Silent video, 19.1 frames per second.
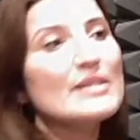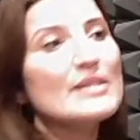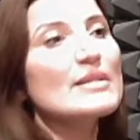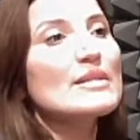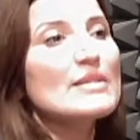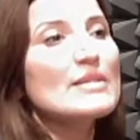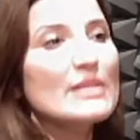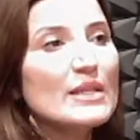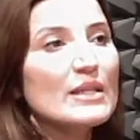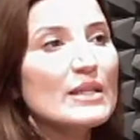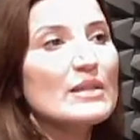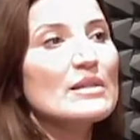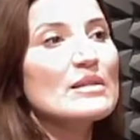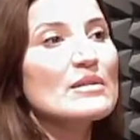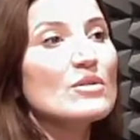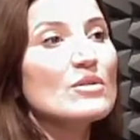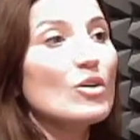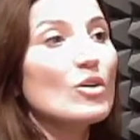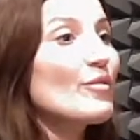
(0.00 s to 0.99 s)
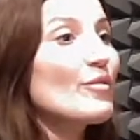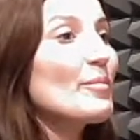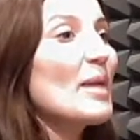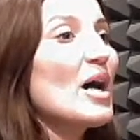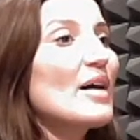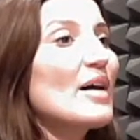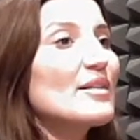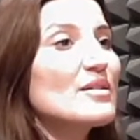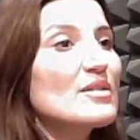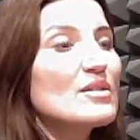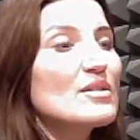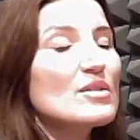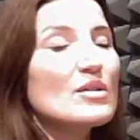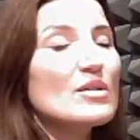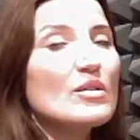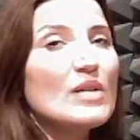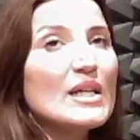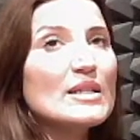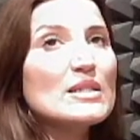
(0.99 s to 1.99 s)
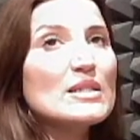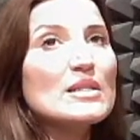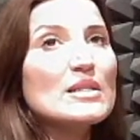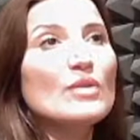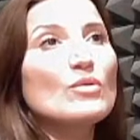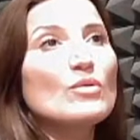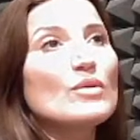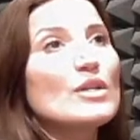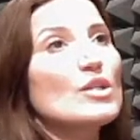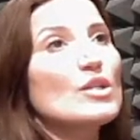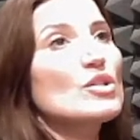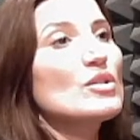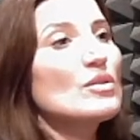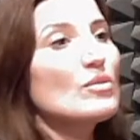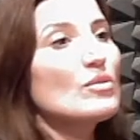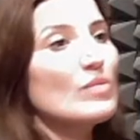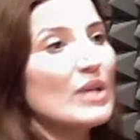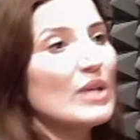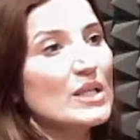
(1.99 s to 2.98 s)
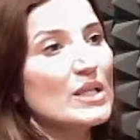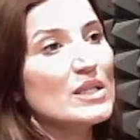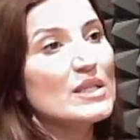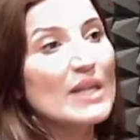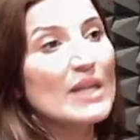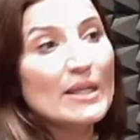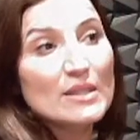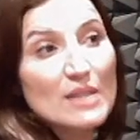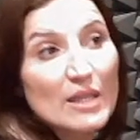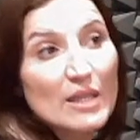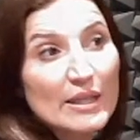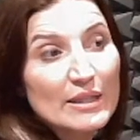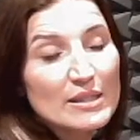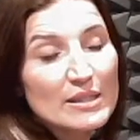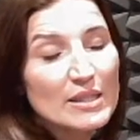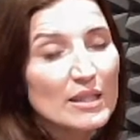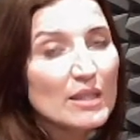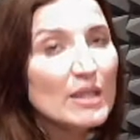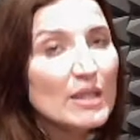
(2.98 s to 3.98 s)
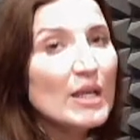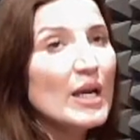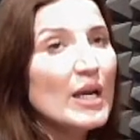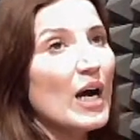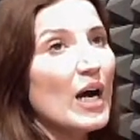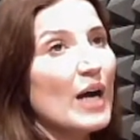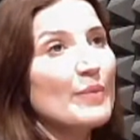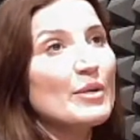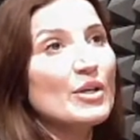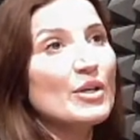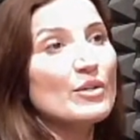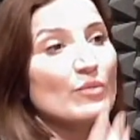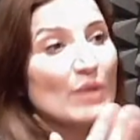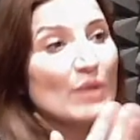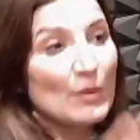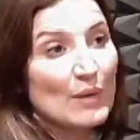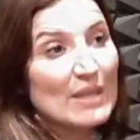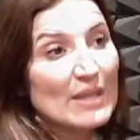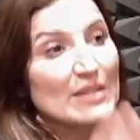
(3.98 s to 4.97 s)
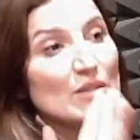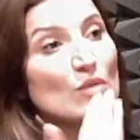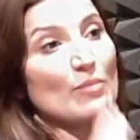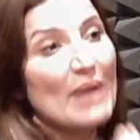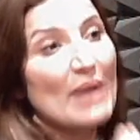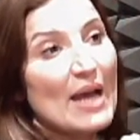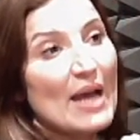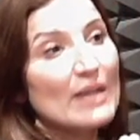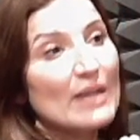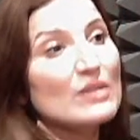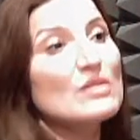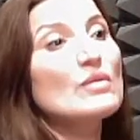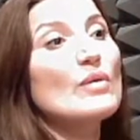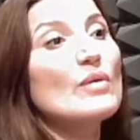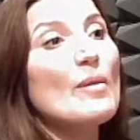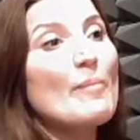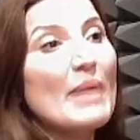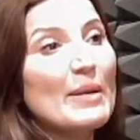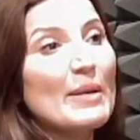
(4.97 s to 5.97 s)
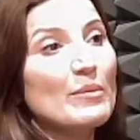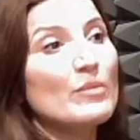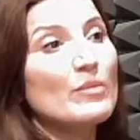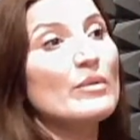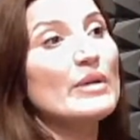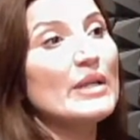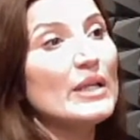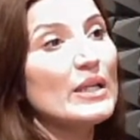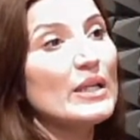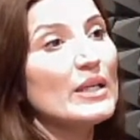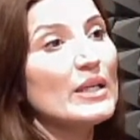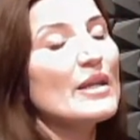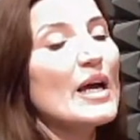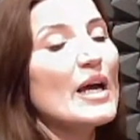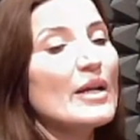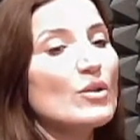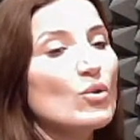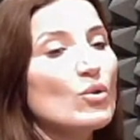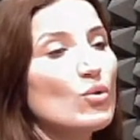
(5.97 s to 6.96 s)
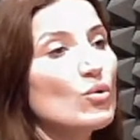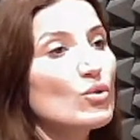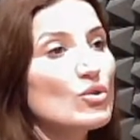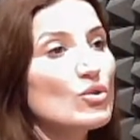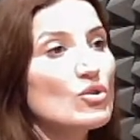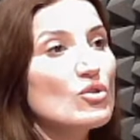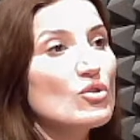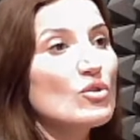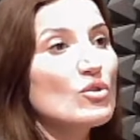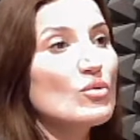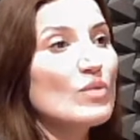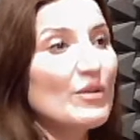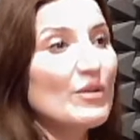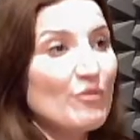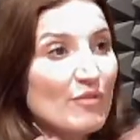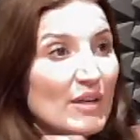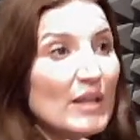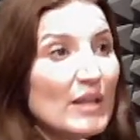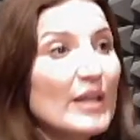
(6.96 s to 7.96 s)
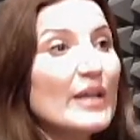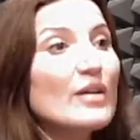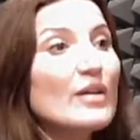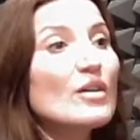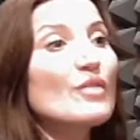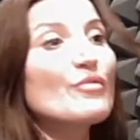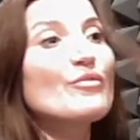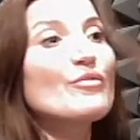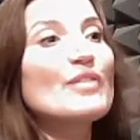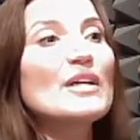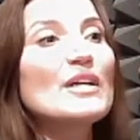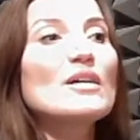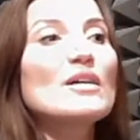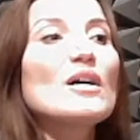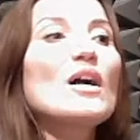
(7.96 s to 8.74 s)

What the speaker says: and scenes of the past. Mm-hmm. So let's say your issue is anxiety. I'm going to regress you back to a memory that caused you a feeling of fear,